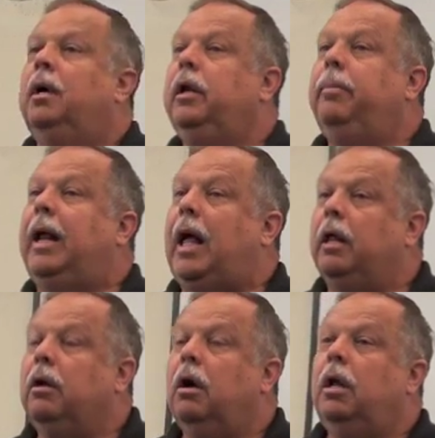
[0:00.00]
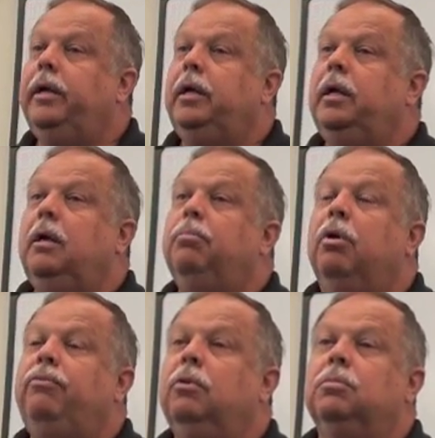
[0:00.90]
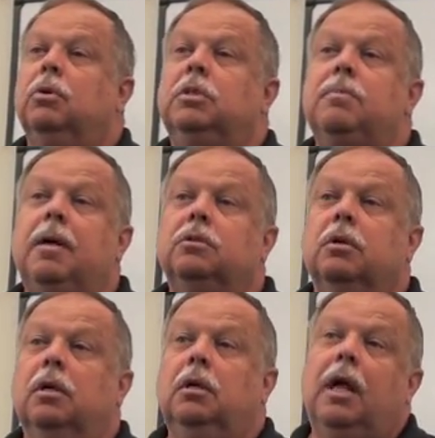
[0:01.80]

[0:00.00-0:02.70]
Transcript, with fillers: a little bit of alcohol in it and perfume, so it smells good.